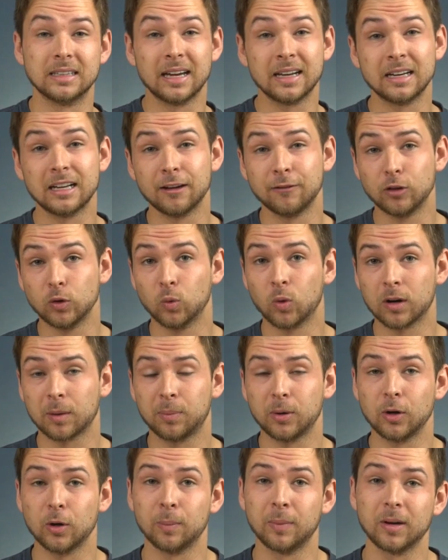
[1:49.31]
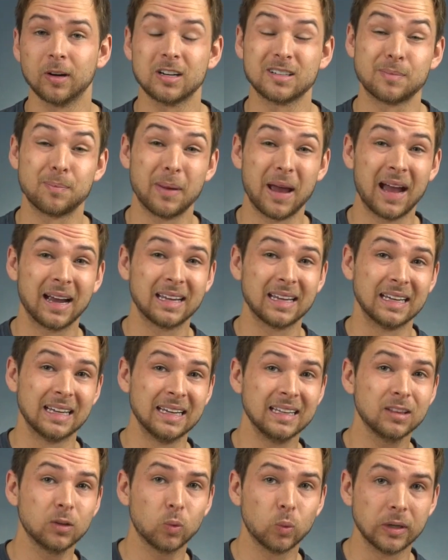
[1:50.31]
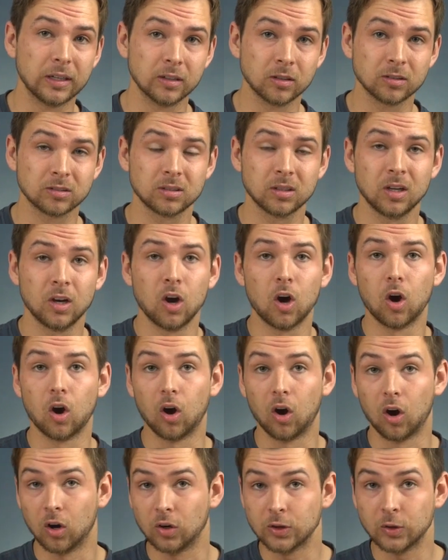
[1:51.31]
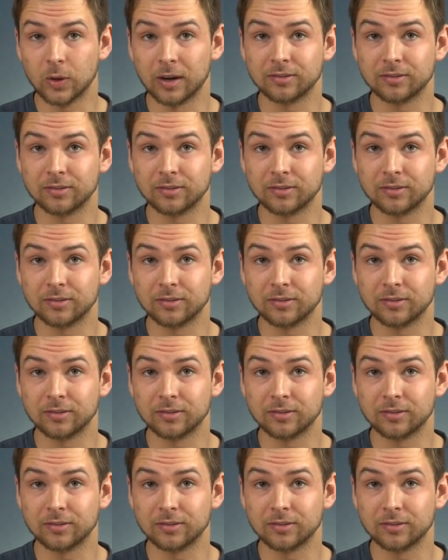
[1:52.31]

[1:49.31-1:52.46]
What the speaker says: Then if you wanna put your bearings back in the wheels, all you